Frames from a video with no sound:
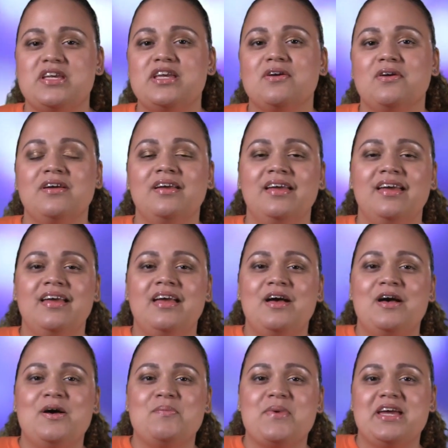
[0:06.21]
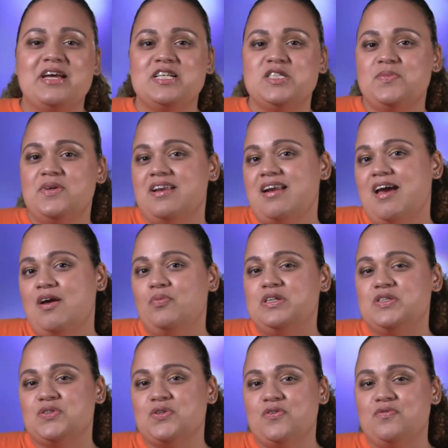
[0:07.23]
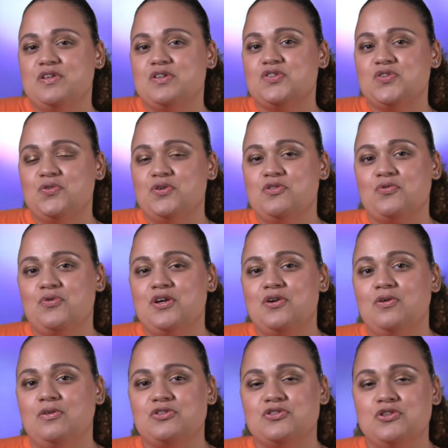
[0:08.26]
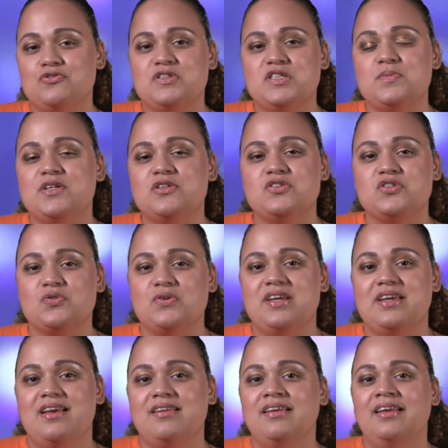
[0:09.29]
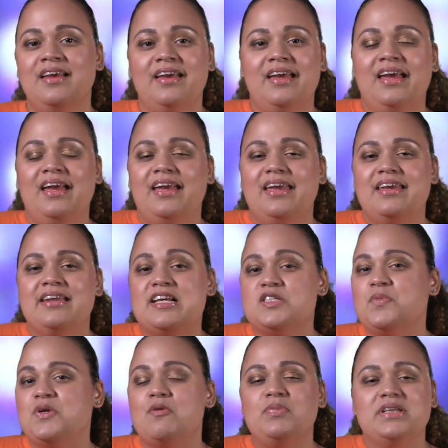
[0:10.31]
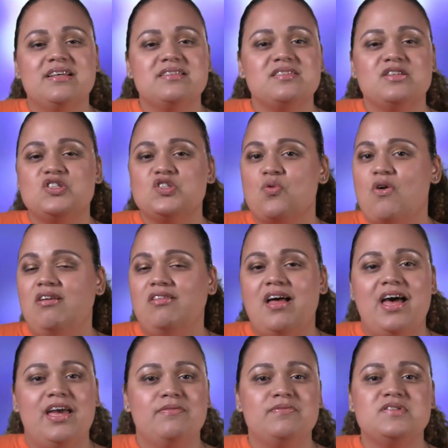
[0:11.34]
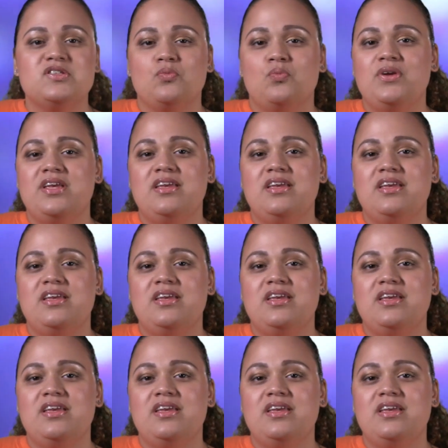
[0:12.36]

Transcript: here. My husband and I, we serve the 2 and 3 year old children's ministry, and it has been a blessing to our lives.